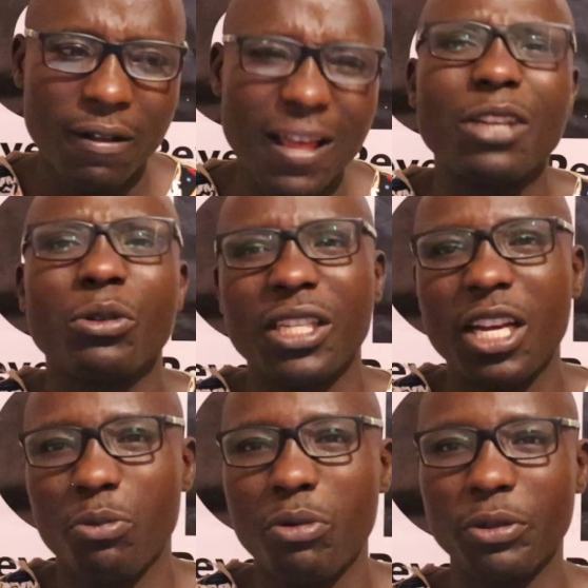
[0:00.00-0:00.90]
Yeah, it was in
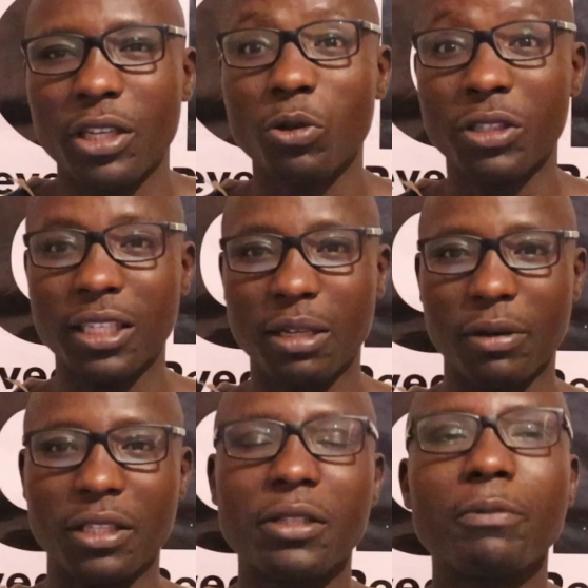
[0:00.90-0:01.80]
Nairobi Museum, it was the same
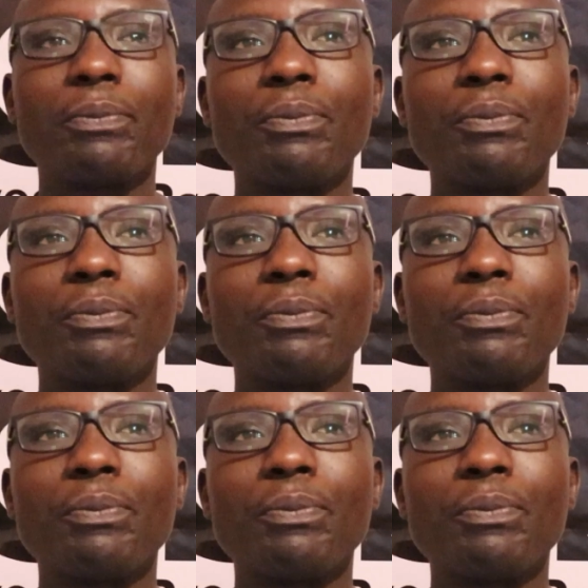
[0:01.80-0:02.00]
place.